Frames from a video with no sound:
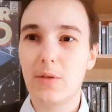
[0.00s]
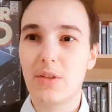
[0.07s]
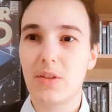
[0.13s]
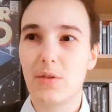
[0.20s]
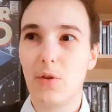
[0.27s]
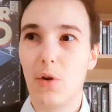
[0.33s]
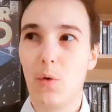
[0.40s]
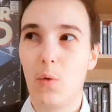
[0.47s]
so
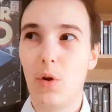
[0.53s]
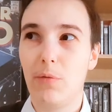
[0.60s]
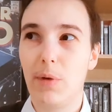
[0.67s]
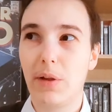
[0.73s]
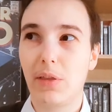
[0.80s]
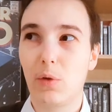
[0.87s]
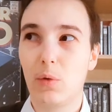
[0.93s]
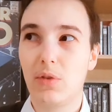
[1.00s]
not all of my
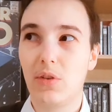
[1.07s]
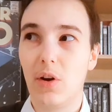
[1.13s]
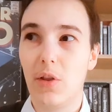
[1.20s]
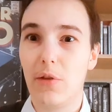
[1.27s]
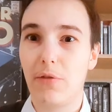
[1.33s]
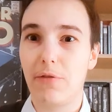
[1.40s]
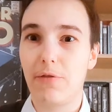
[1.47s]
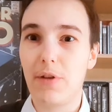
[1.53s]
thoughts are
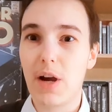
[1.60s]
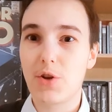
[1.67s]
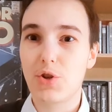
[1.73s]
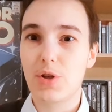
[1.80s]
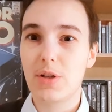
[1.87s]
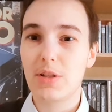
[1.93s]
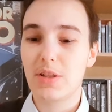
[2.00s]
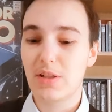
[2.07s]
the
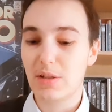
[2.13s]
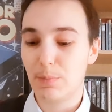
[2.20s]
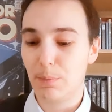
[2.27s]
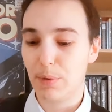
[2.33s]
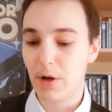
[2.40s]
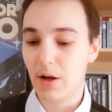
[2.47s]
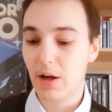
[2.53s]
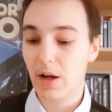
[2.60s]
freshest,
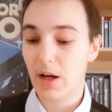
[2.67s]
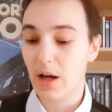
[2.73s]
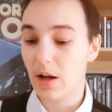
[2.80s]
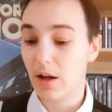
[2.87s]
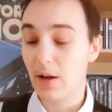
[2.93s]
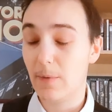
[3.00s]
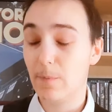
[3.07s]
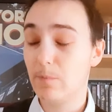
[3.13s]
but
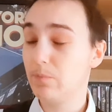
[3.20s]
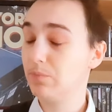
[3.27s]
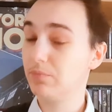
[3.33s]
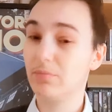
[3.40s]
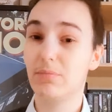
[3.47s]
um,